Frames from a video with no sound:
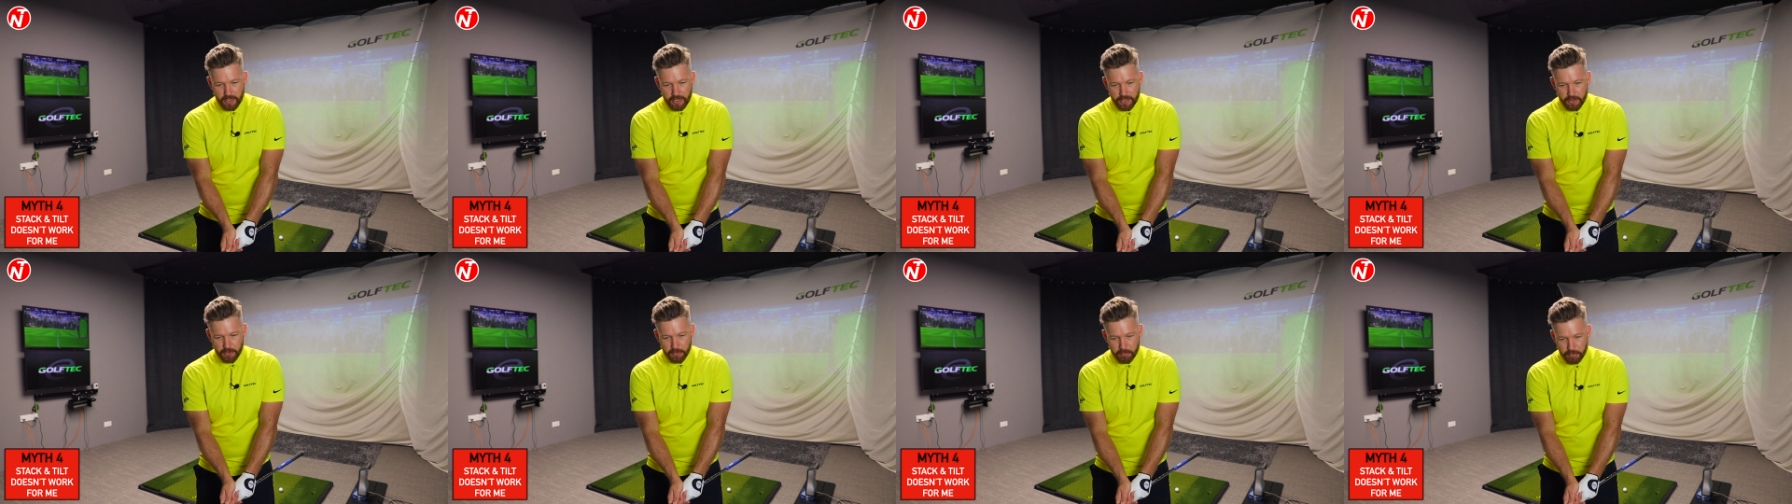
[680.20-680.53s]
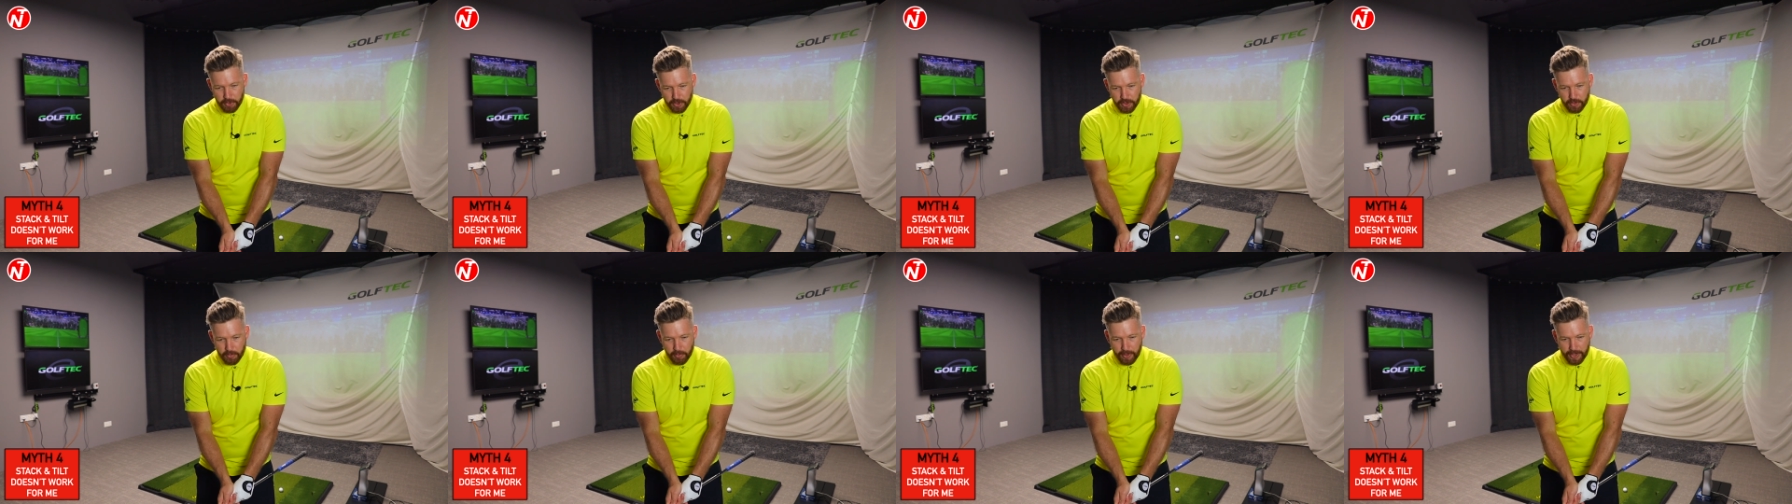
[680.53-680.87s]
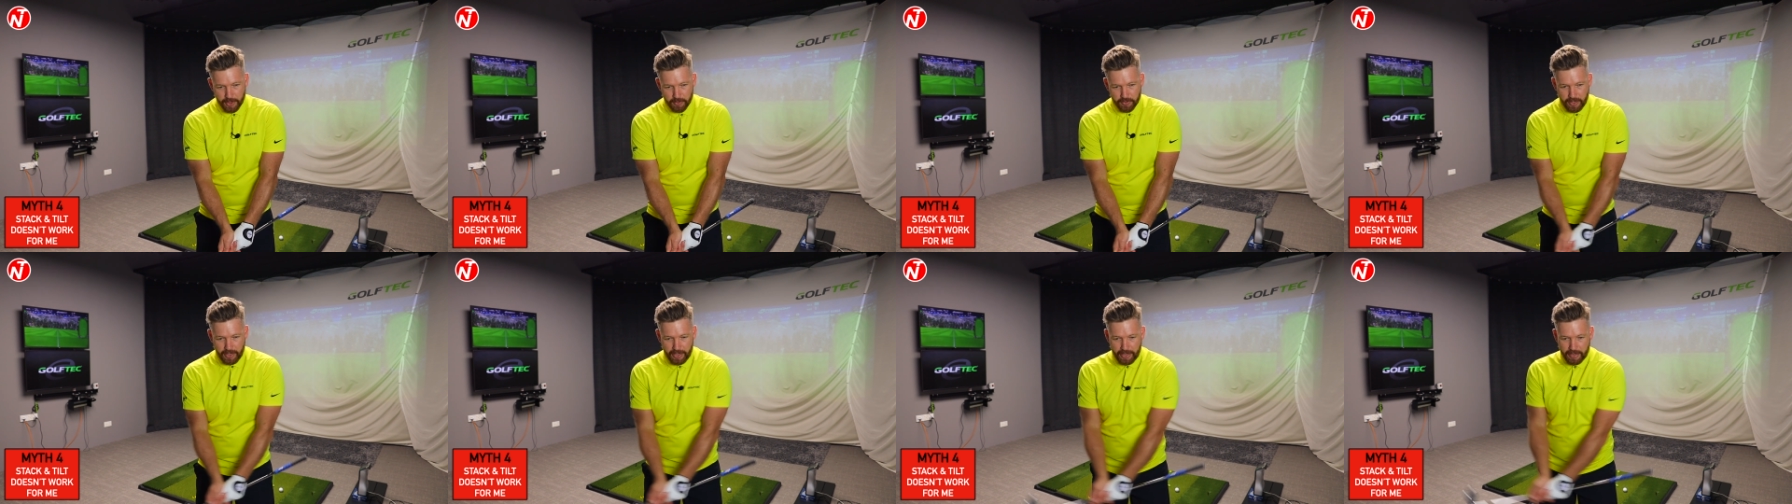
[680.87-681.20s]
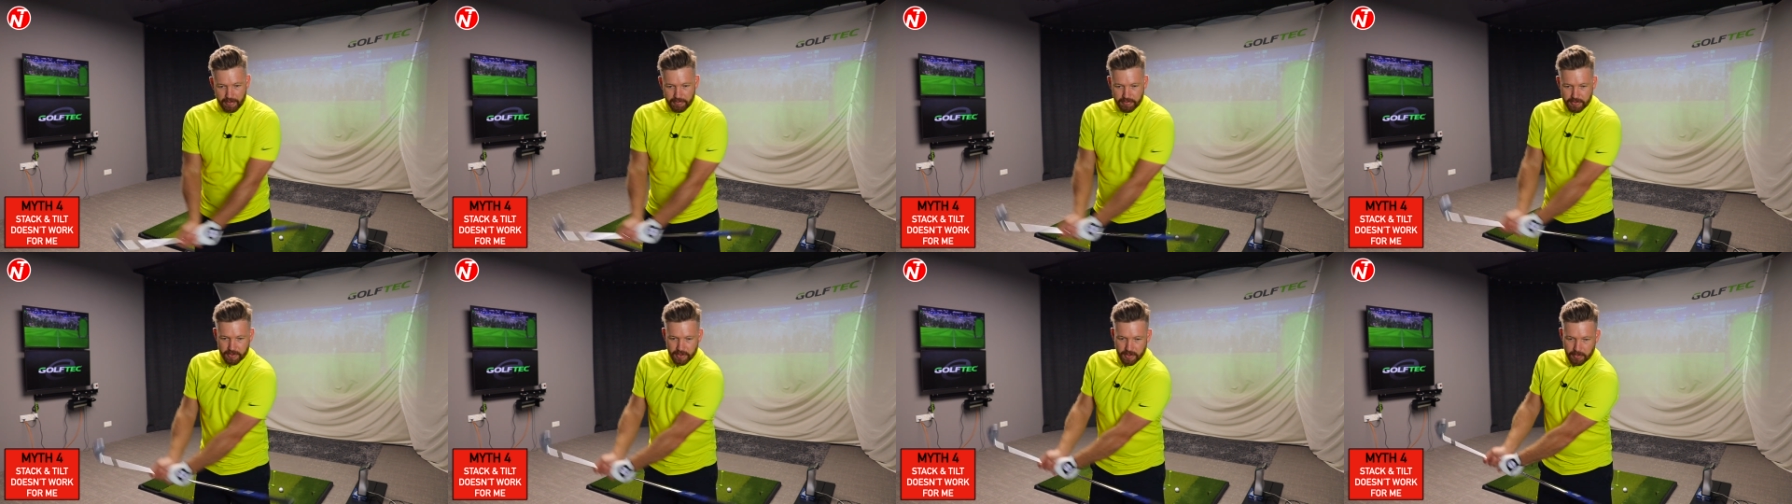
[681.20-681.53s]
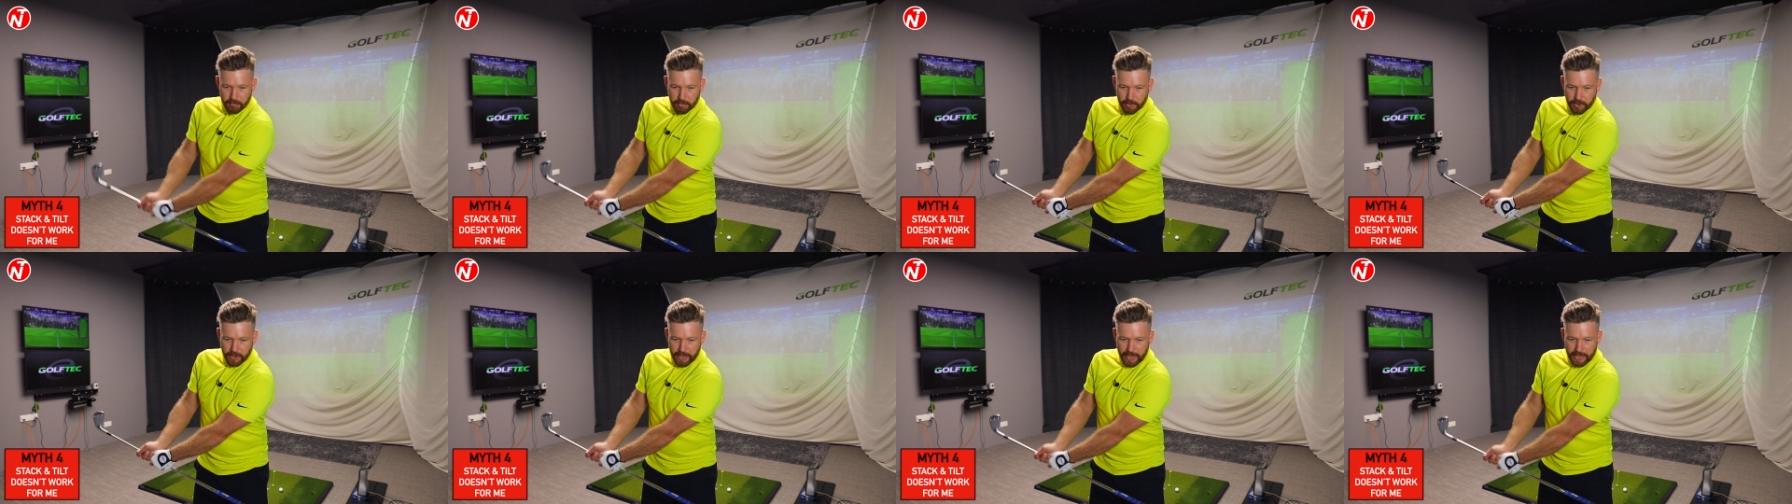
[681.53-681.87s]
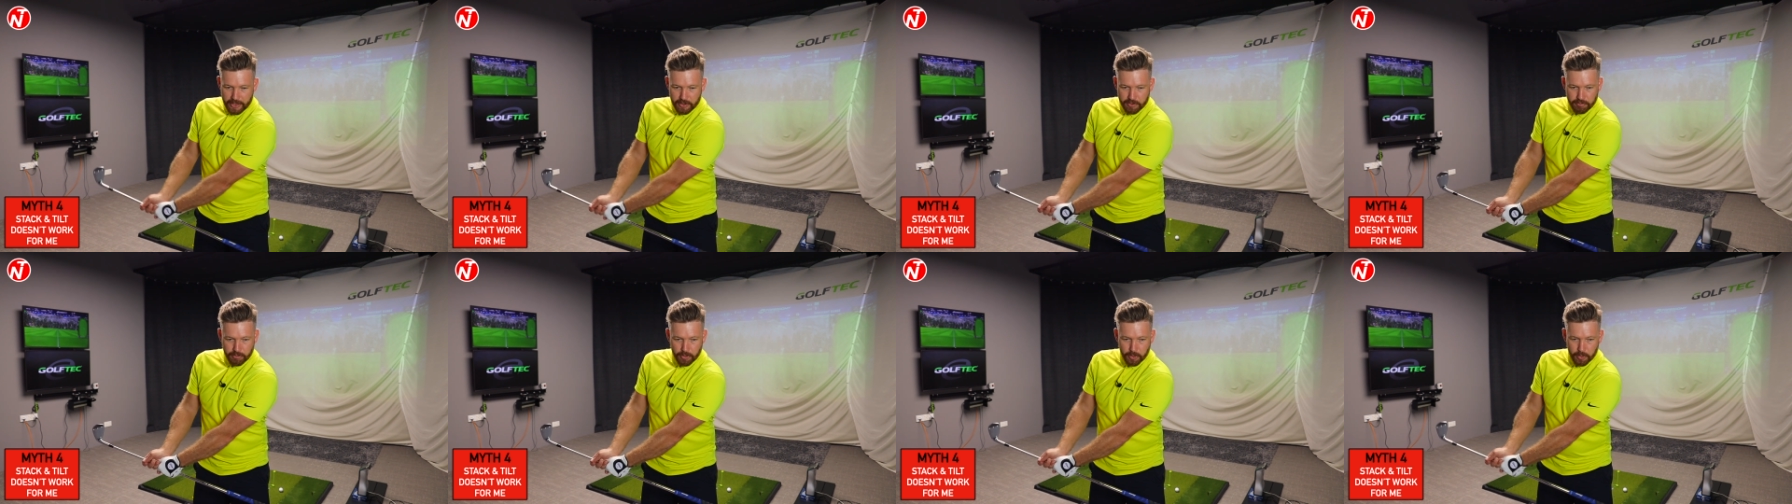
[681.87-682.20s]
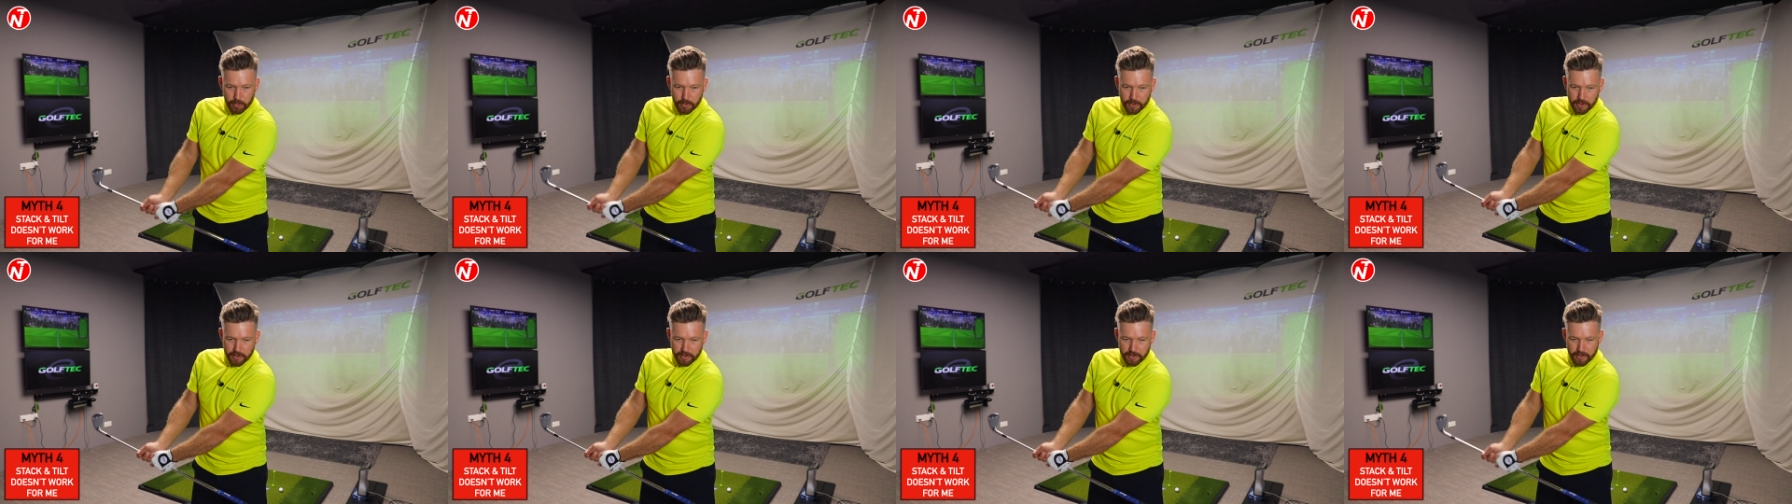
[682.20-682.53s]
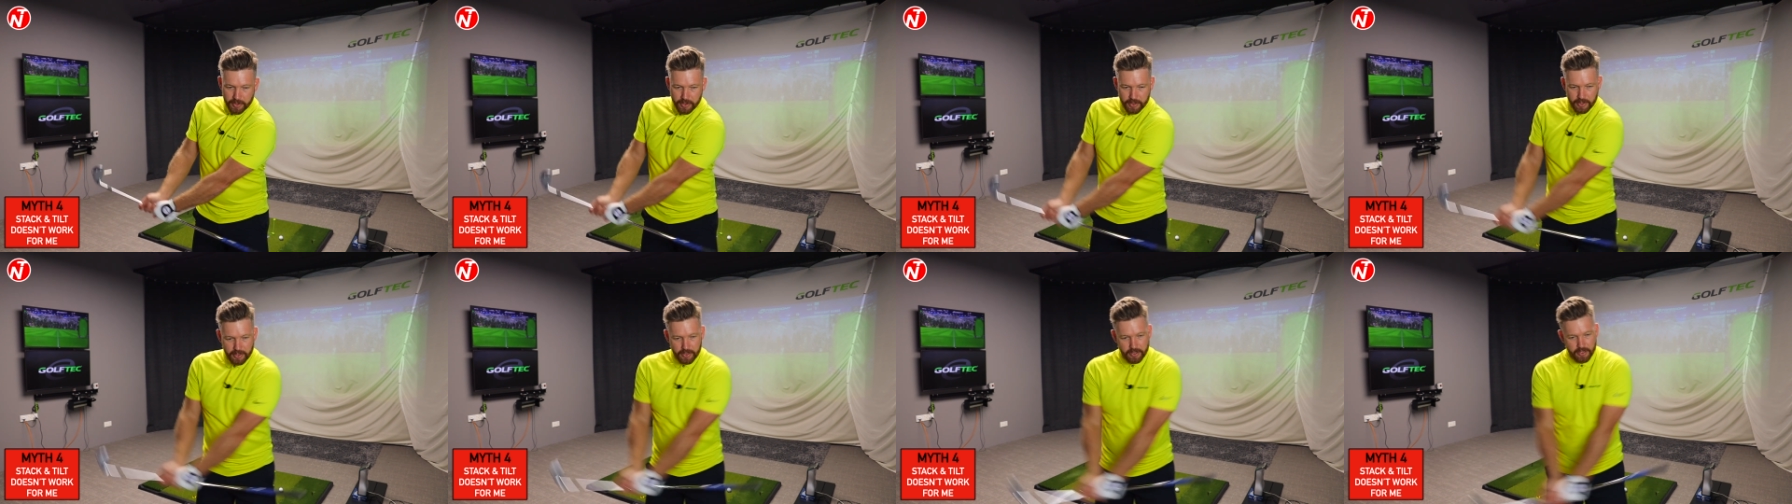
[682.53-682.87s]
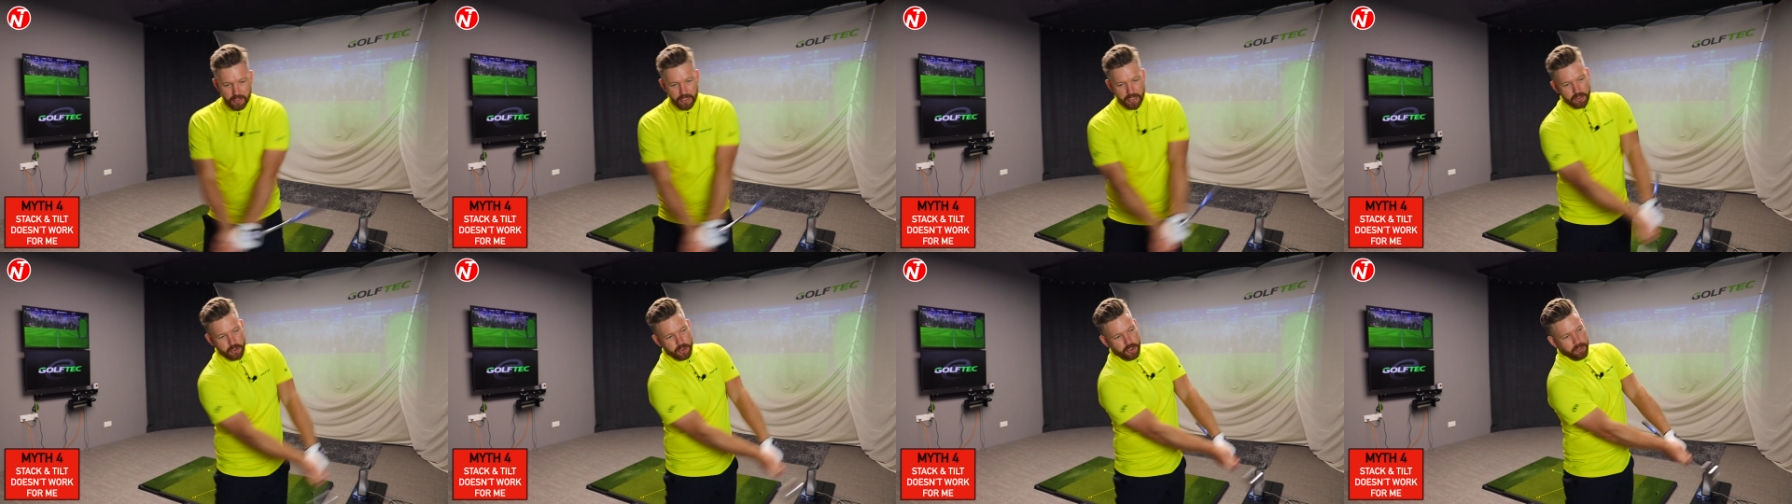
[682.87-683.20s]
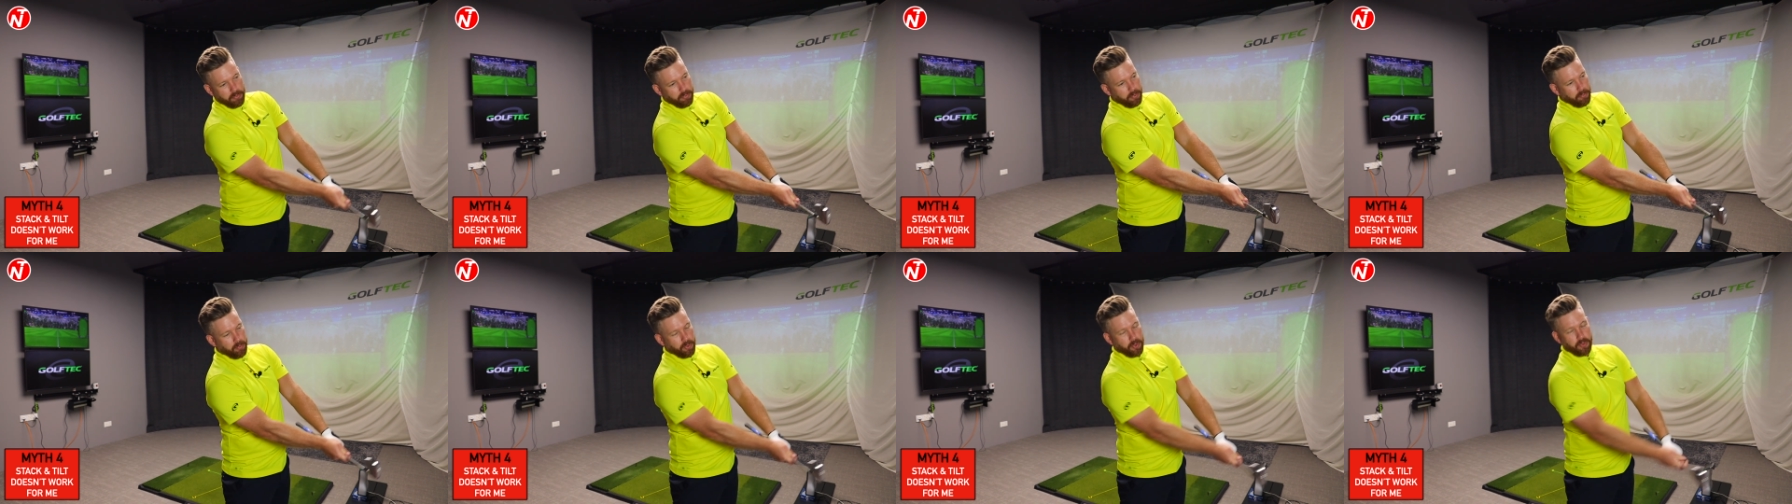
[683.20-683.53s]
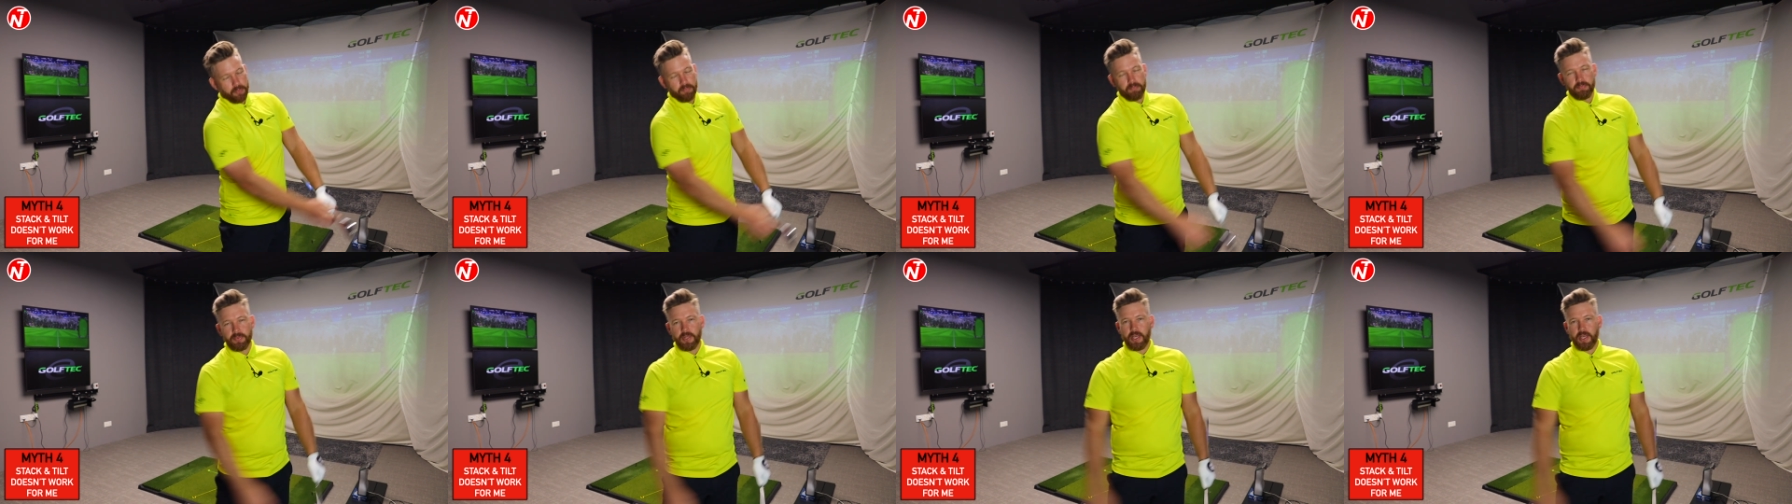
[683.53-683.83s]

you'd put your weight on the left, put your hands forward, and chip the ball.